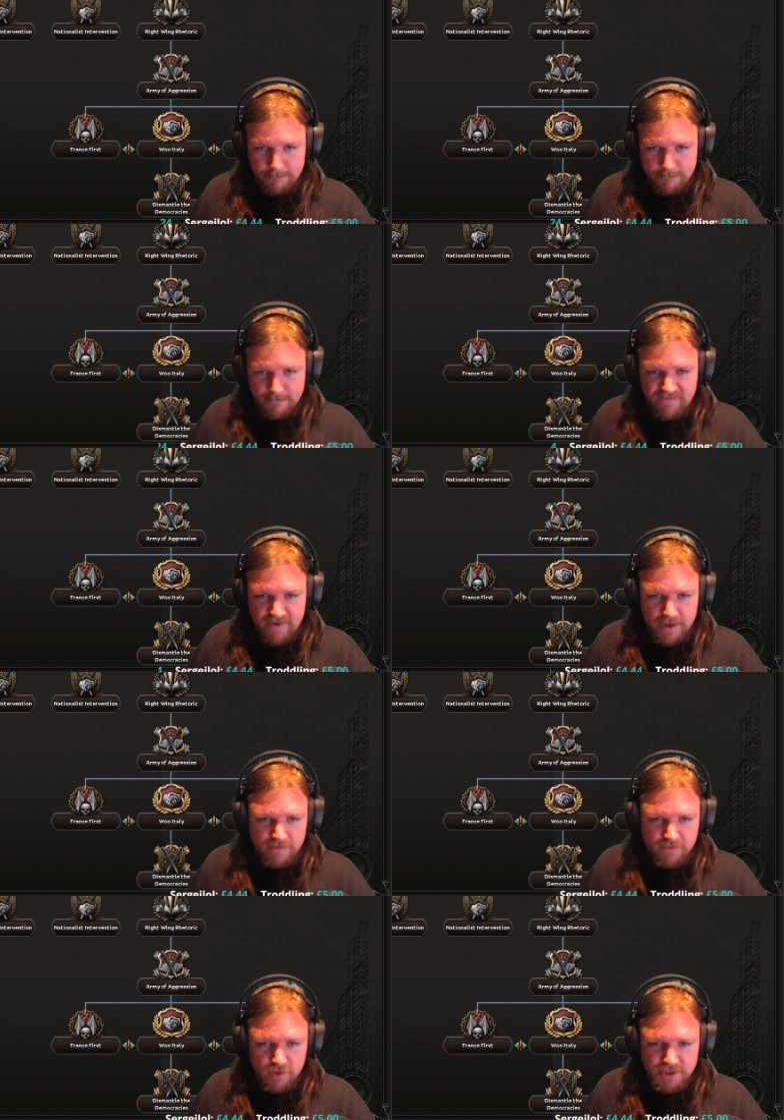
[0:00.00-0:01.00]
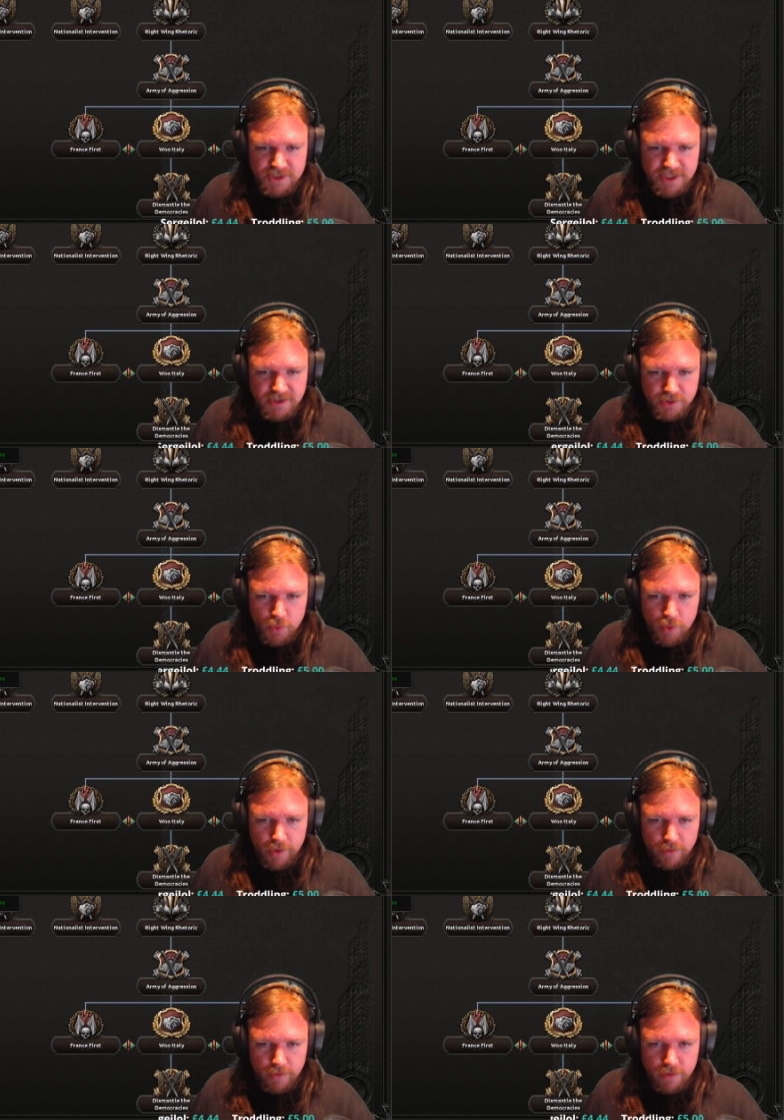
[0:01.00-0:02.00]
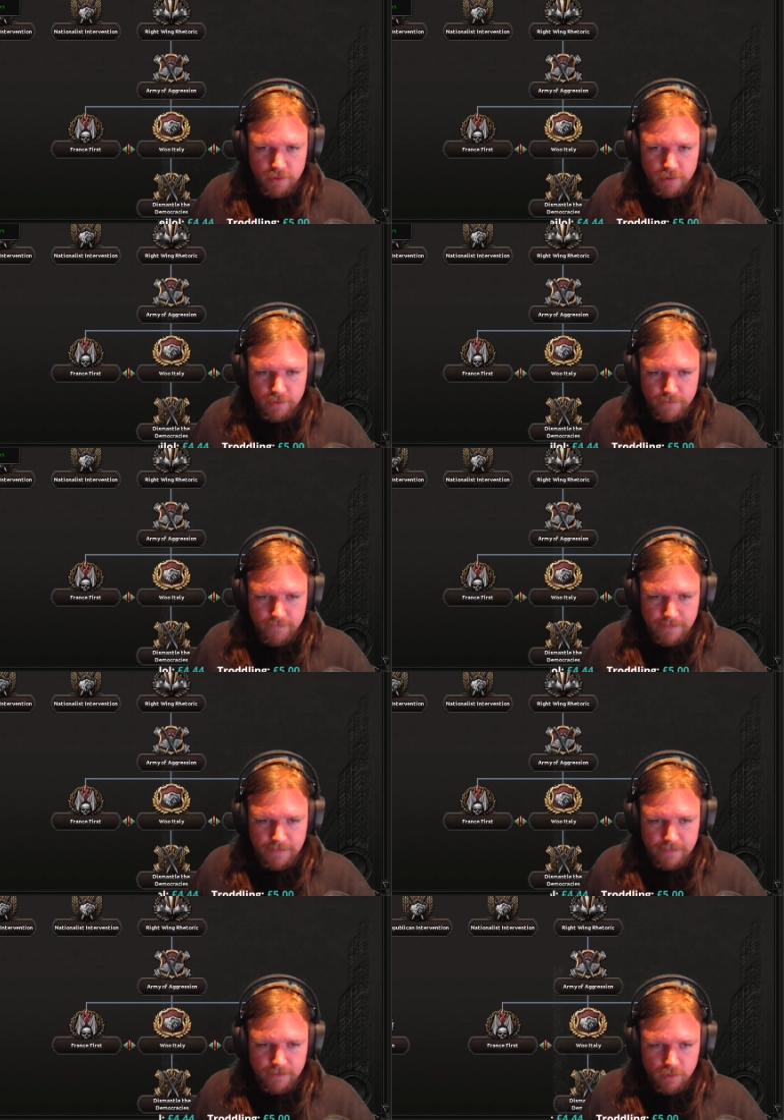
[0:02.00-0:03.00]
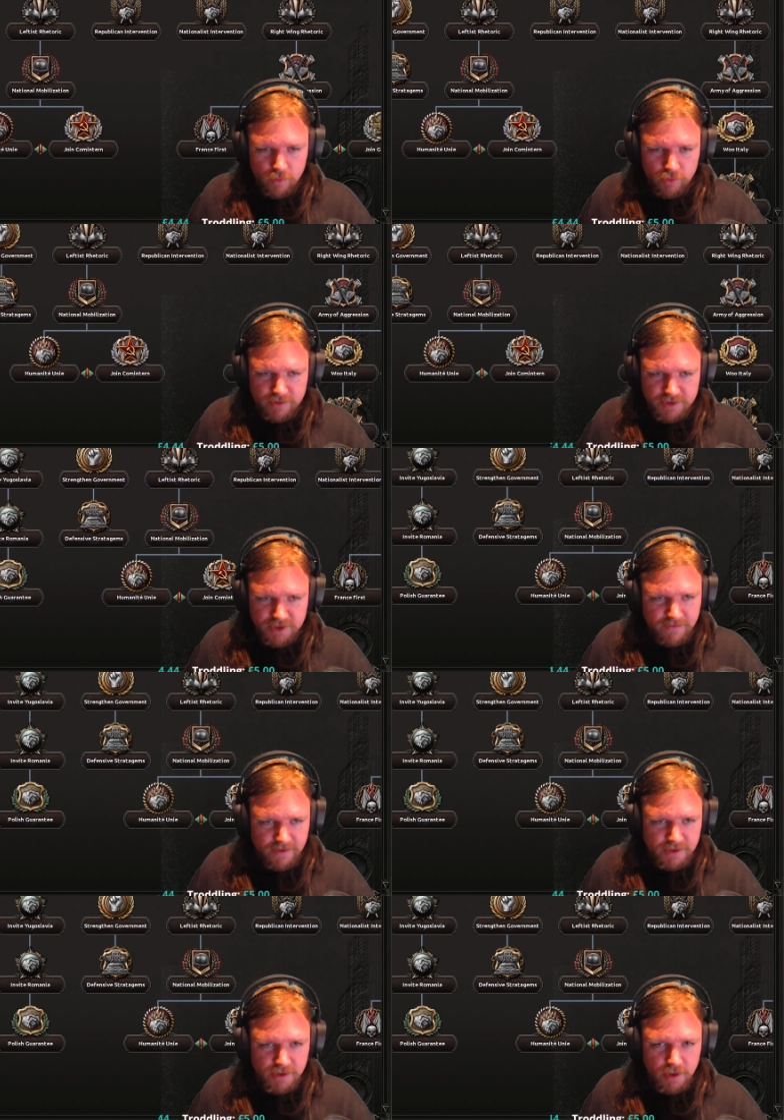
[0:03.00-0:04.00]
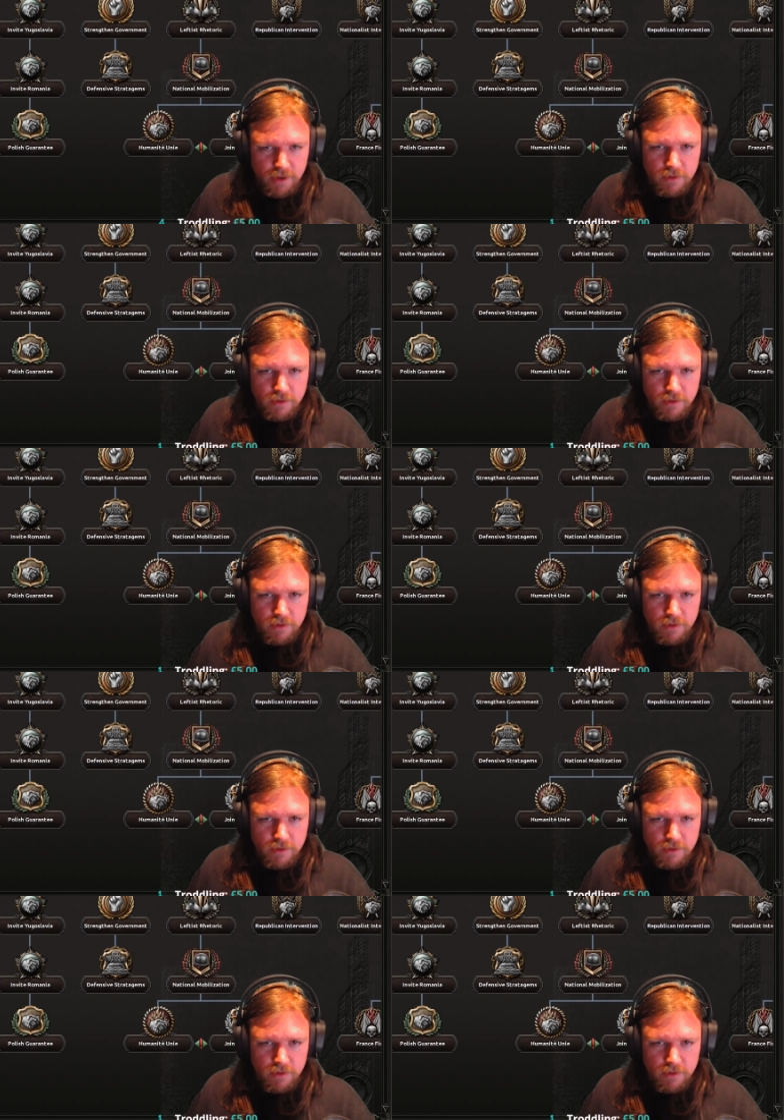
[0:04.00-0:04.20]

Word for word: In fact, they've gone status quo wonder where the Soviets are.